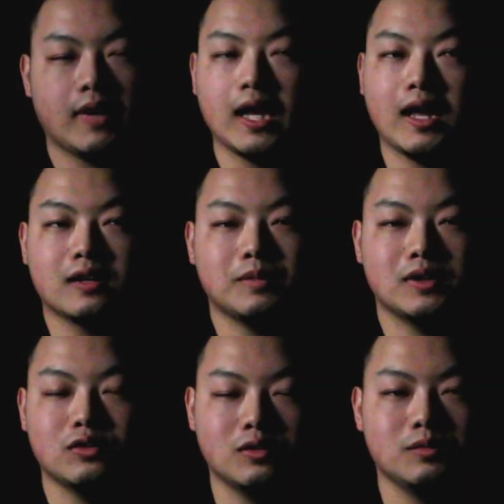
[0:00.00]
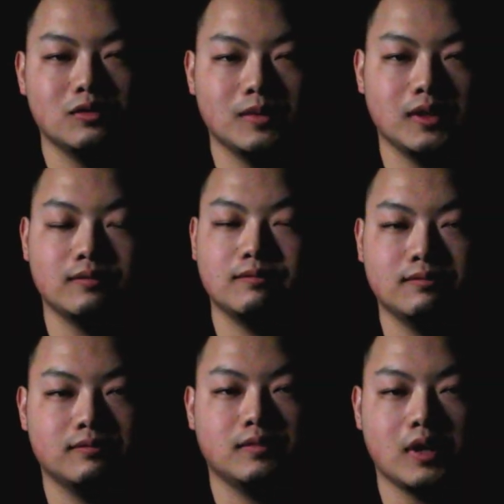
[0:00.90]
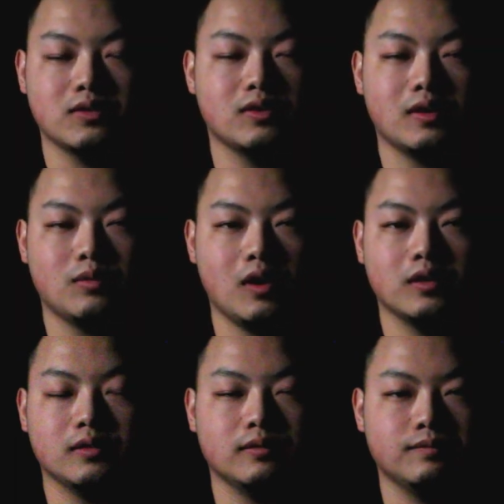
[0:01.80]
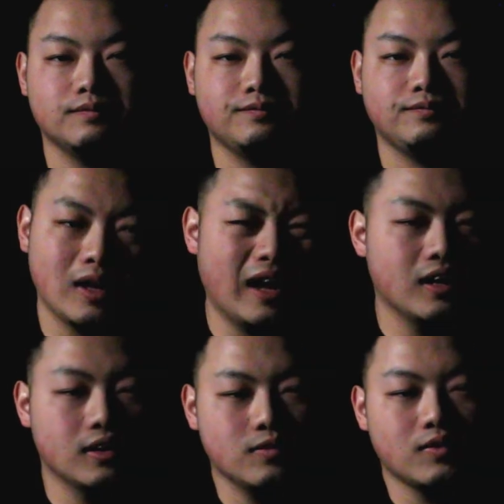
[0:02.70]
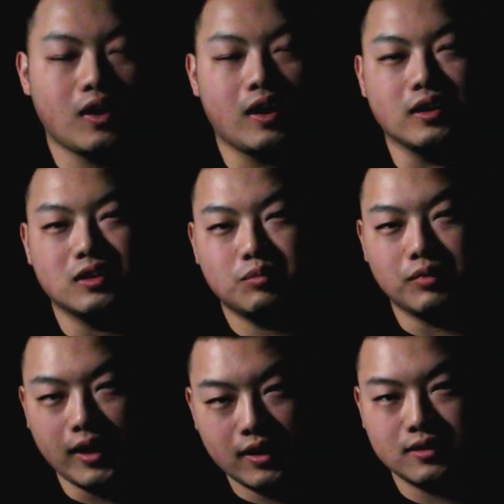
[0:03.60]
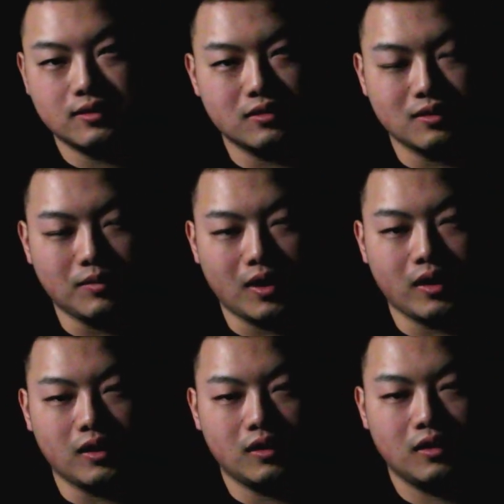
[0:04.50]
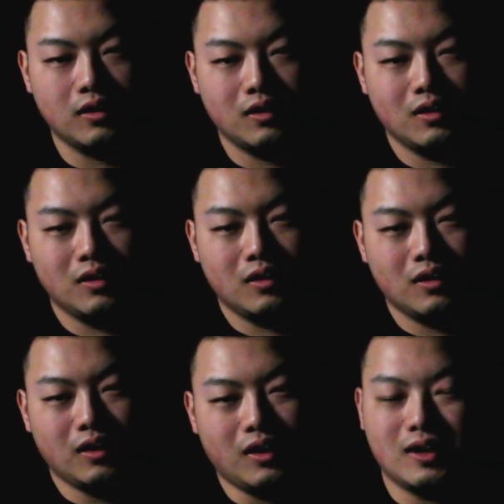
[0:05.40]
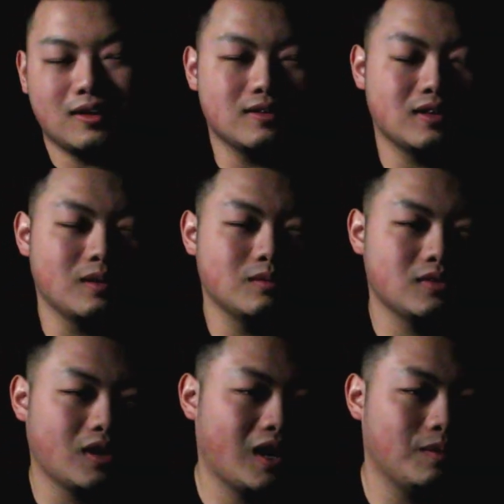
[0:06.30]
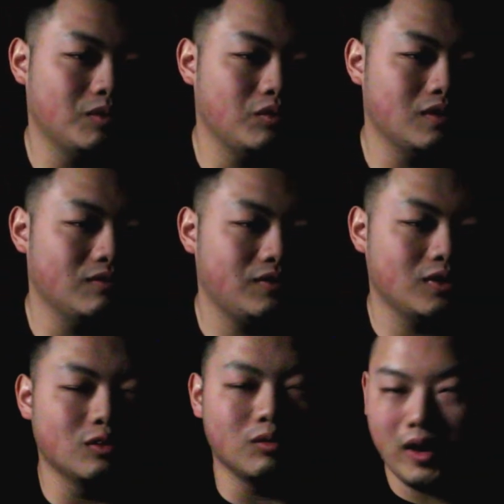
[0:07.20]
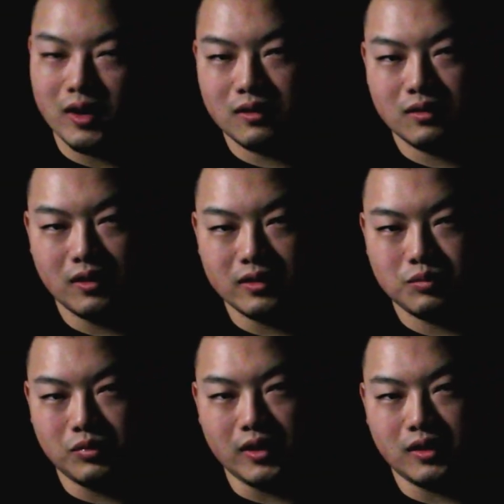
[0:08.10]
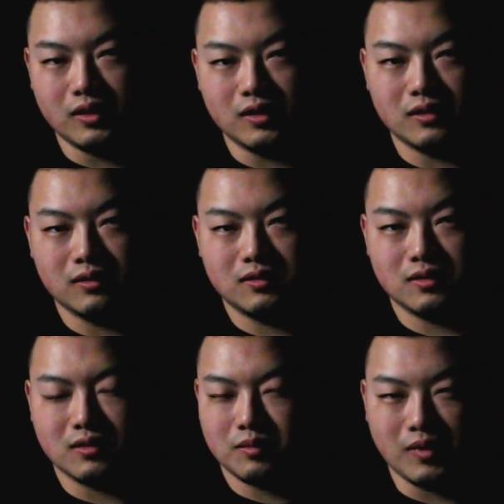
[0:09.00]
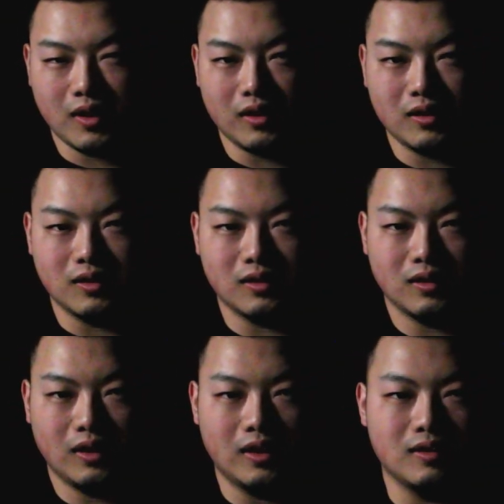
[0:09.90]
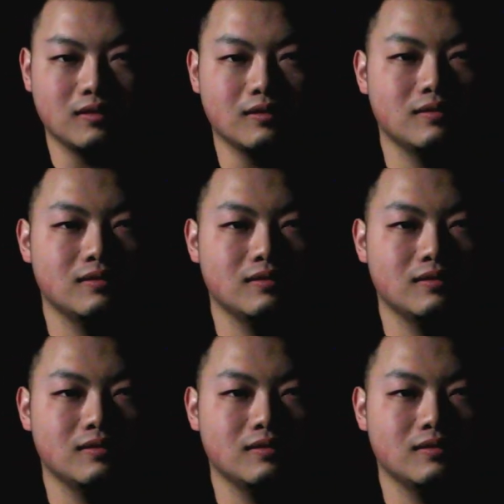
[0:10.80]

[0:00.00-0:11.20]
I locked my dorm room and I started walking. I didn't even know how to explain it to somebody, and at the same time it wouldn't feel right explaining it to somebody and